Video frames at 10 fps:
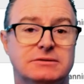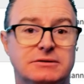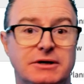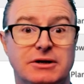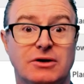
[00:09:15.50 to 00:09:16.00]

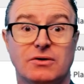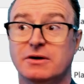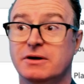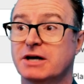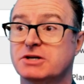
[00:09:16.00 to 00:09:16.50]
in the
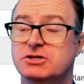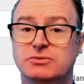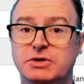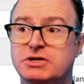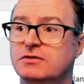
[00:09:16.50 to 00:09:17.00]
corner next to
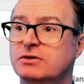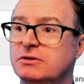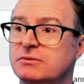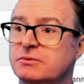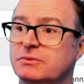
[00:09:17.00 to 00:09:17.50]
which
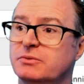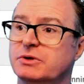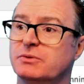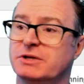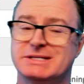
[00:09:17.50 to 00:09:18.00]
view,
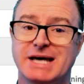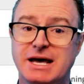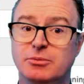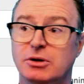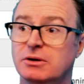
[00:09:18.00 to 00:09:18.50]
with a
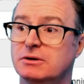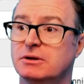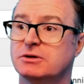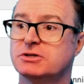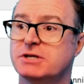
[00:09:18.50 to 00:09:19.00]
table
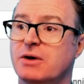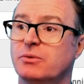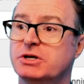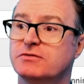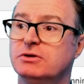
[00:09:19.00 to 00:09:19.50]
to say
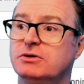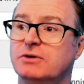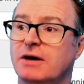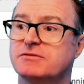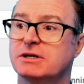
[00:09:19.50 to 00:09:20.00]
which view you
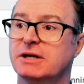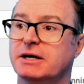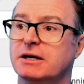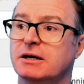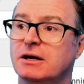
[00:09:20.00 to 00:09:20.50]
have
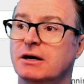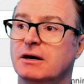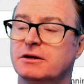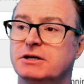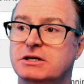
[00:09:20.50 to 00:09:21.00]
selected.
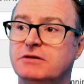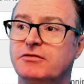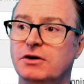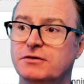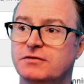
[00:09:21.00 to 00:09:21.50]
The
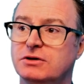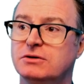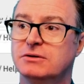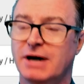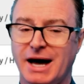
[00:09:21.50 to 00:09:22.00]
default
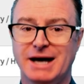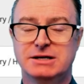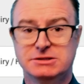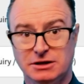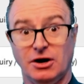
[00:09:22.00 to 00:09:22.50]
view
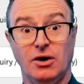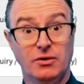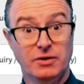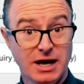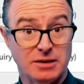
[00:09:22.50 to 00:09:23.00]
has no
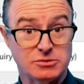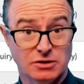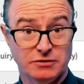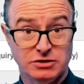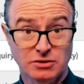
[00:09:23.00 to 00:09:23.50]
name. So
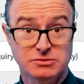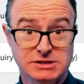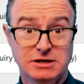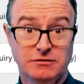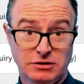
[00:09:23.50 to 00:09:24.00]
if you don't
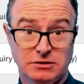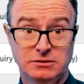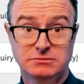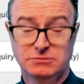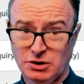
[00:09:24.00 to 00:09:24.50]
see a view,
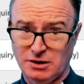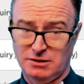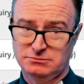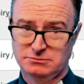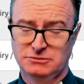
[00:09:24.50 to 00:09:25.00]
you're
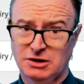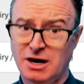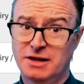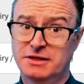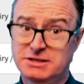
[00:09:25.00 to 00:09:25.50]

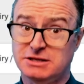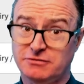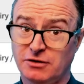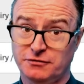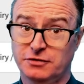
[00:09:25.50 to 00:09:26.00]
on the
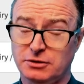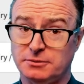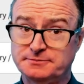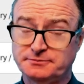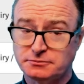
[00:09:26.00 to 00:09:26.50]
default view.
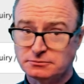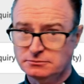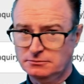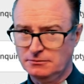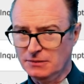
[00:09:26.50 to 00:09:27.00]

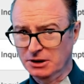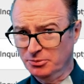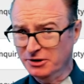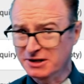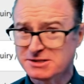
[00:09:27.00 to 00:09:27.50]
I'll
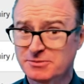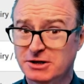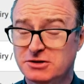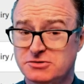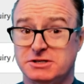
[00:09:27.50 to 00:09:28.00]
point out something
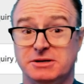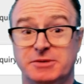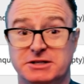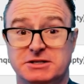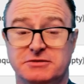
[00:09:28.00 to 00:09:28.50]
interesting
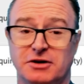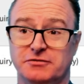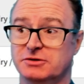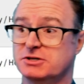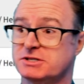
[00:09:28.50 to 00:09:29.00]
about the default
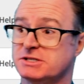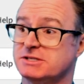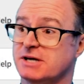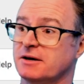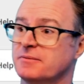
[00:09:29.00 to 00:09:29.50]
view in just a
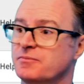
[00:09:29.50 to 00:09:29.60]
second.